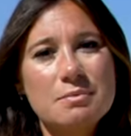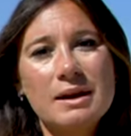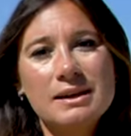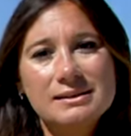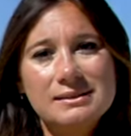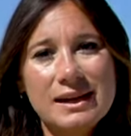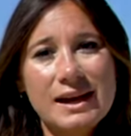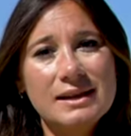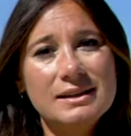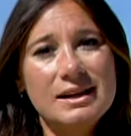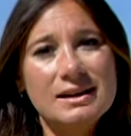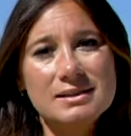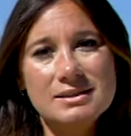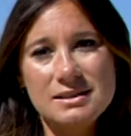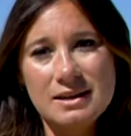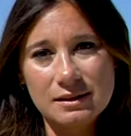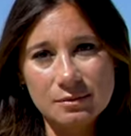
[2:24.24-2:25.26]

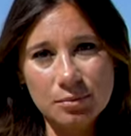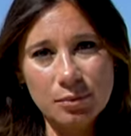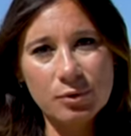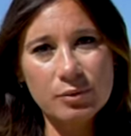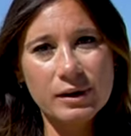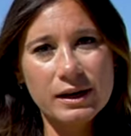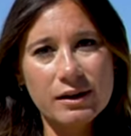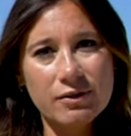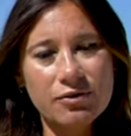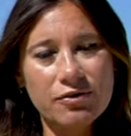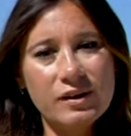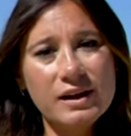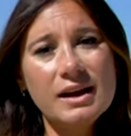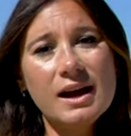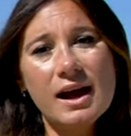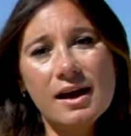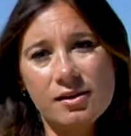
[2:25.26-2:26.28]
maintenance and mooring
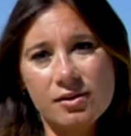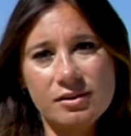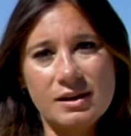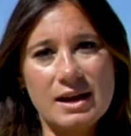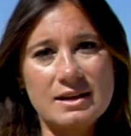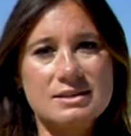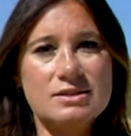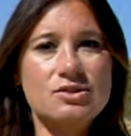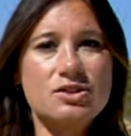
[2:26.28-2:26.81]
fee are on us,